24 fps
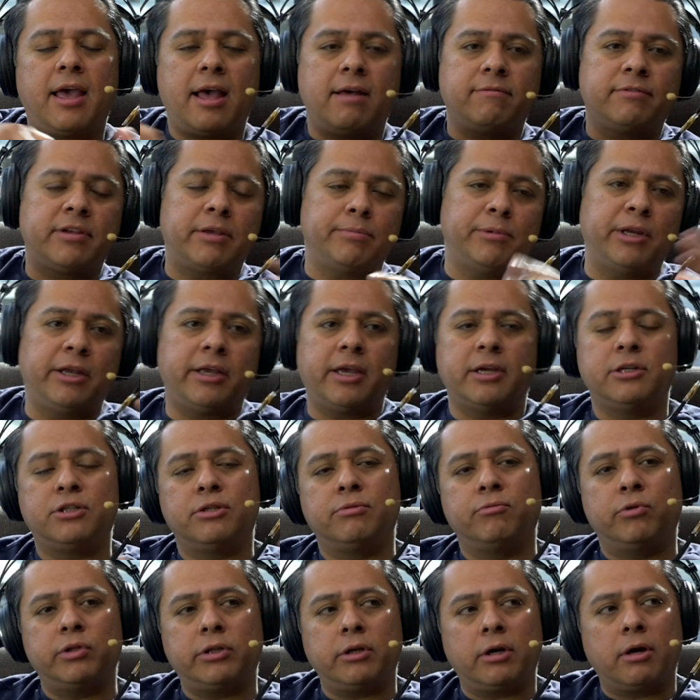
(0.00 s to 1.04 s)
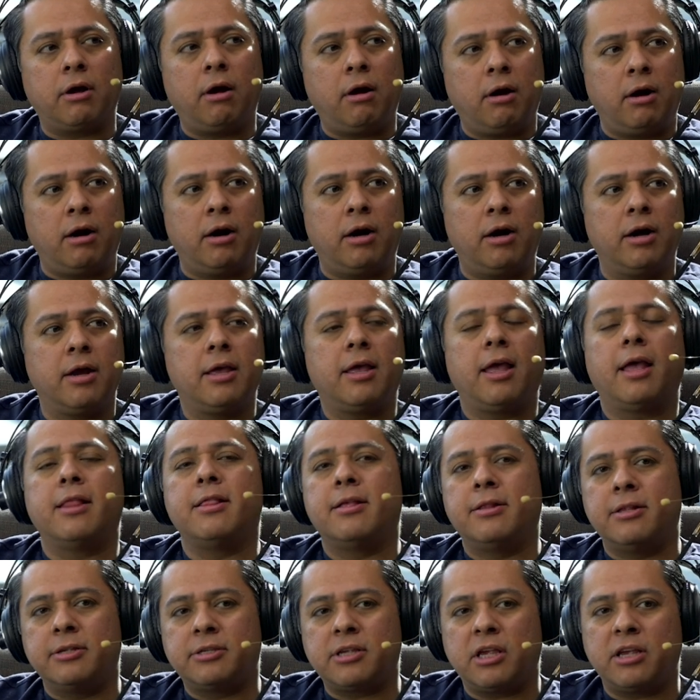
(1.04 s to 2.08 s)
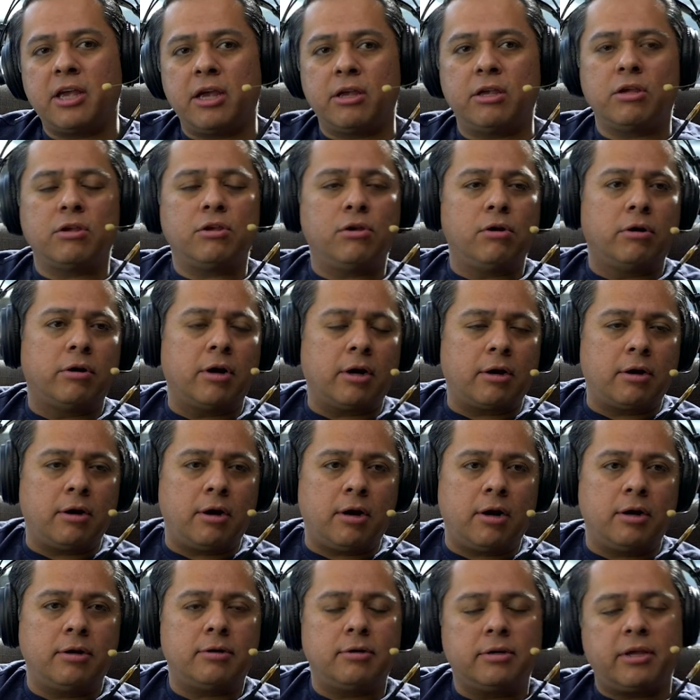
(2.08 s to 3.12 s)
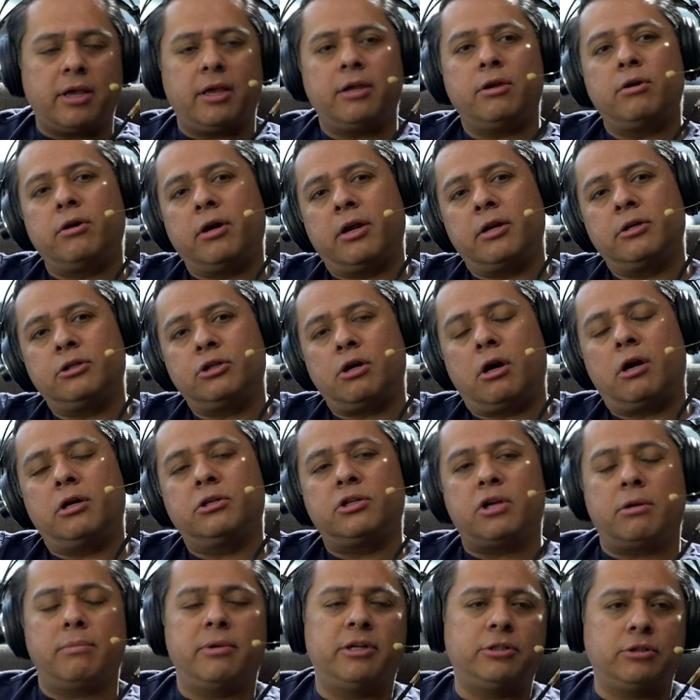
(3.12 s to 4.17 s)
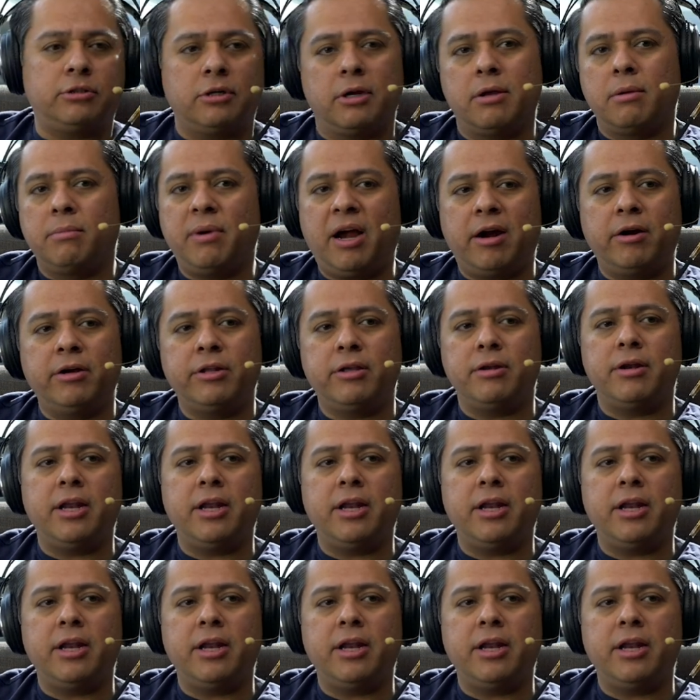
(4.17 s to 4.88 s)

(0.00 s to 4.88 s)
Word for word: have communication with the car, and then they say, "Hey, you're a car. Okay, you're going to charge. How much power do